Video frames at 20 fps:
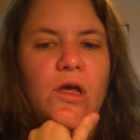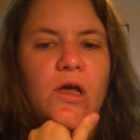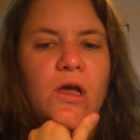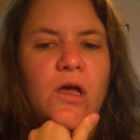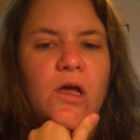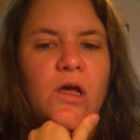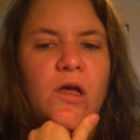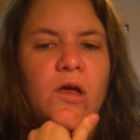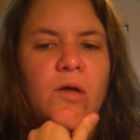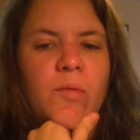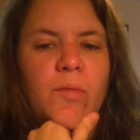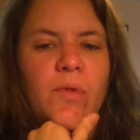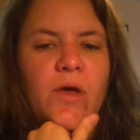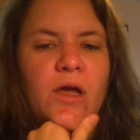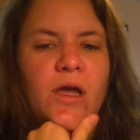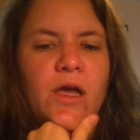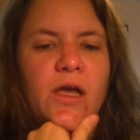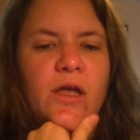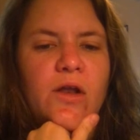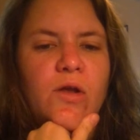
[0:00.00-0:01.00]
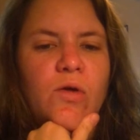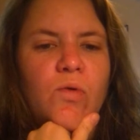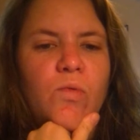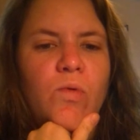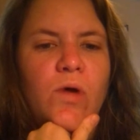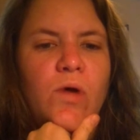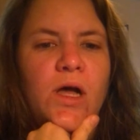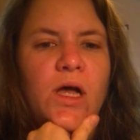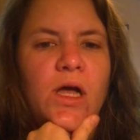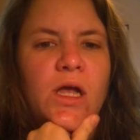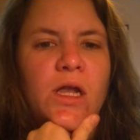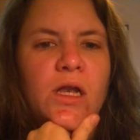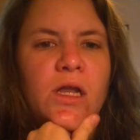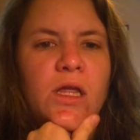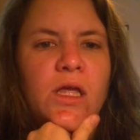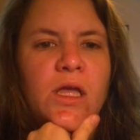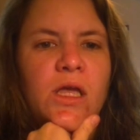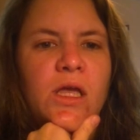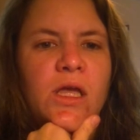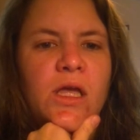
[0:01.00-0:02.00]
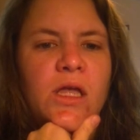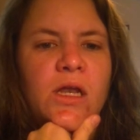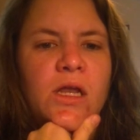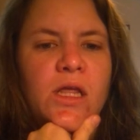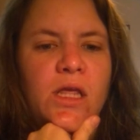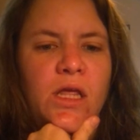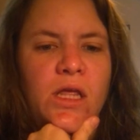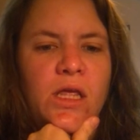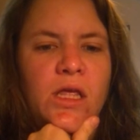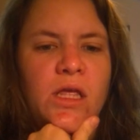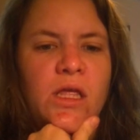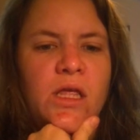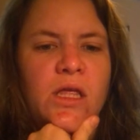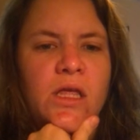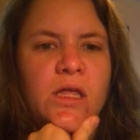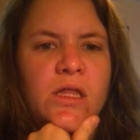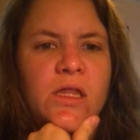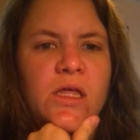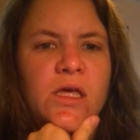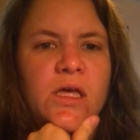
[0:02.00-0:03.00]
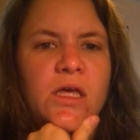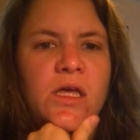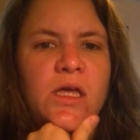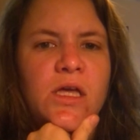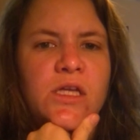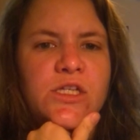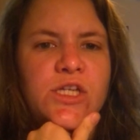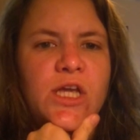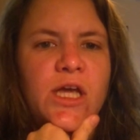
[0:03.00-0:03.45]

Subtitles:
I don't want an English